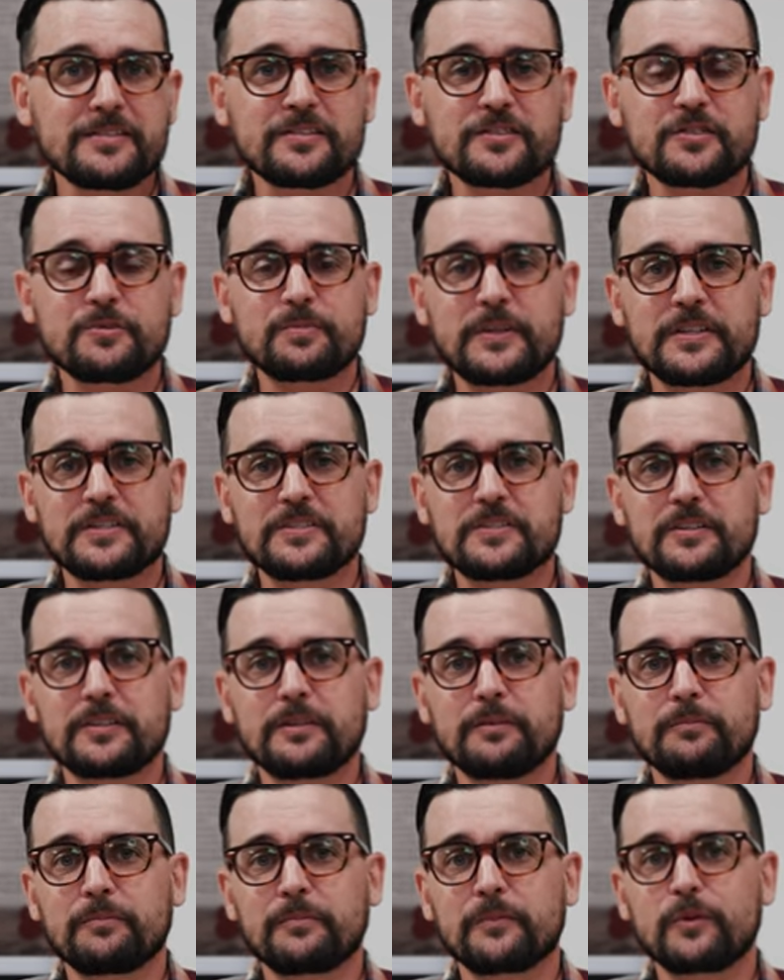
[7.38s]
There's been
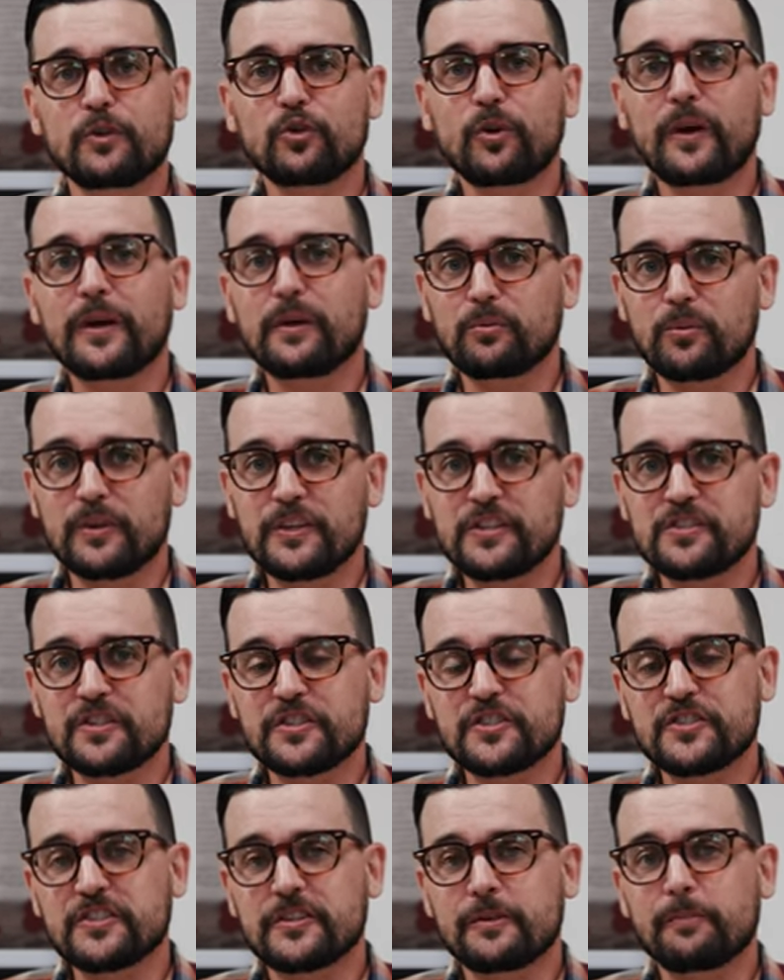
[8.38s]
some great
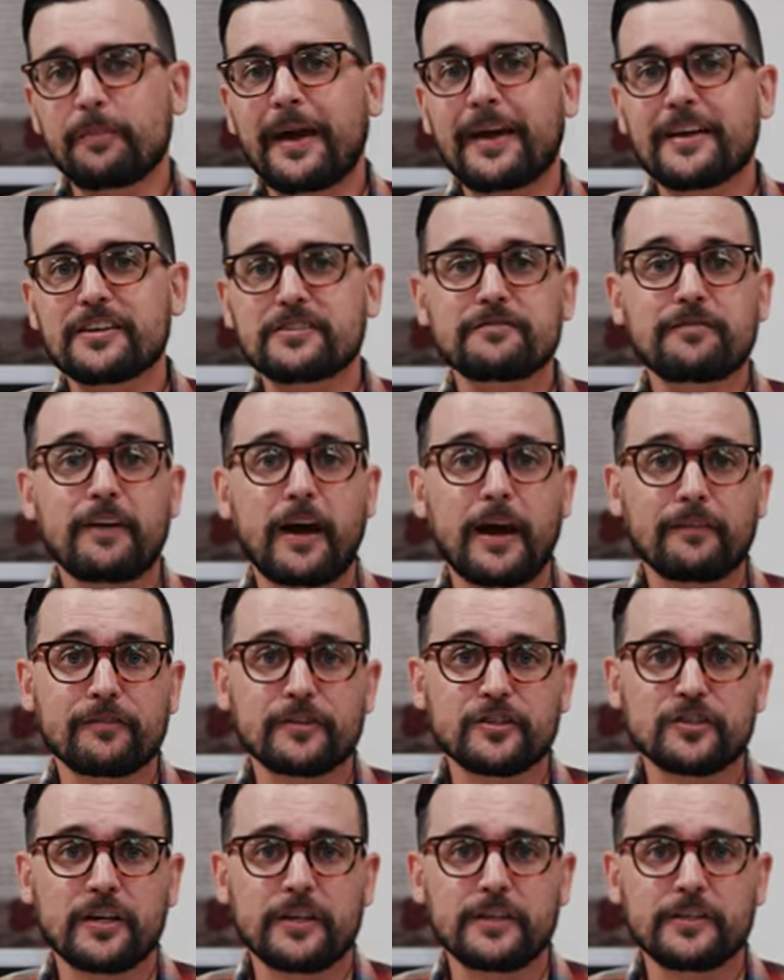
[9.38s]
research in the past
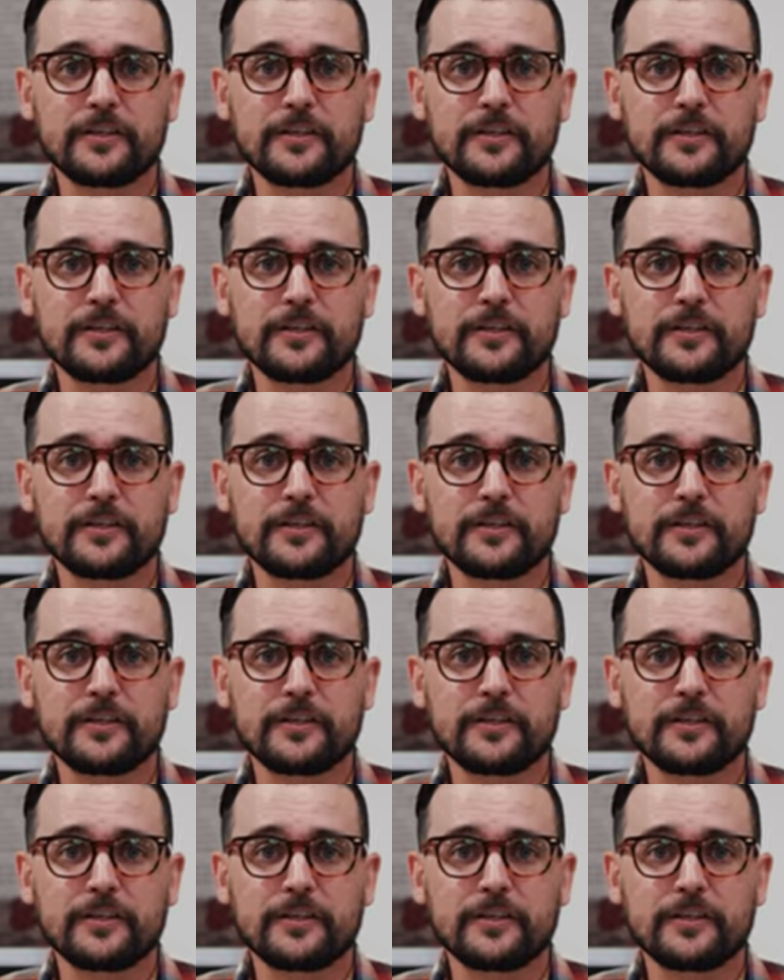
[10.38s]
five or 10